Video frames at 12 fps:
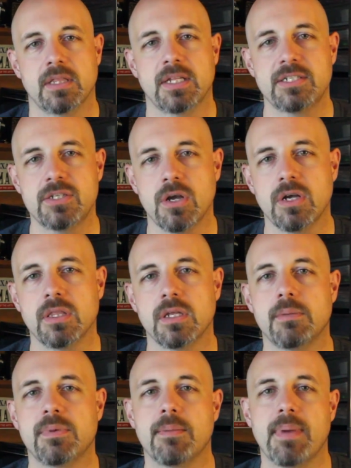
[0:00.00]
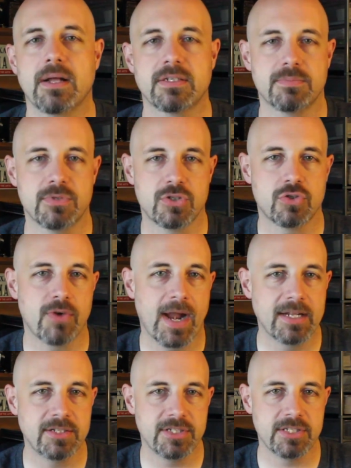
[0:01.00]
Let's talk a little bit about some
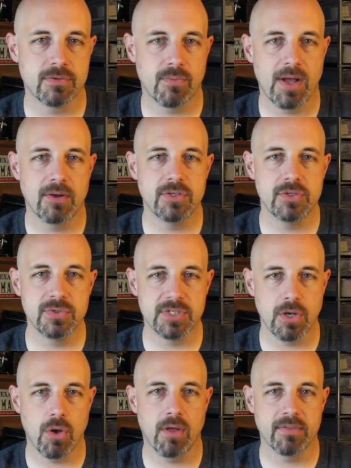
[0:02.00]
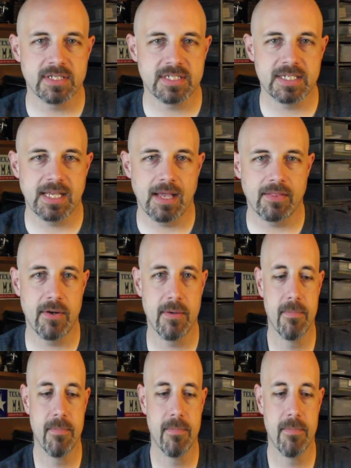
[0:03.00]
strategies around using all this together.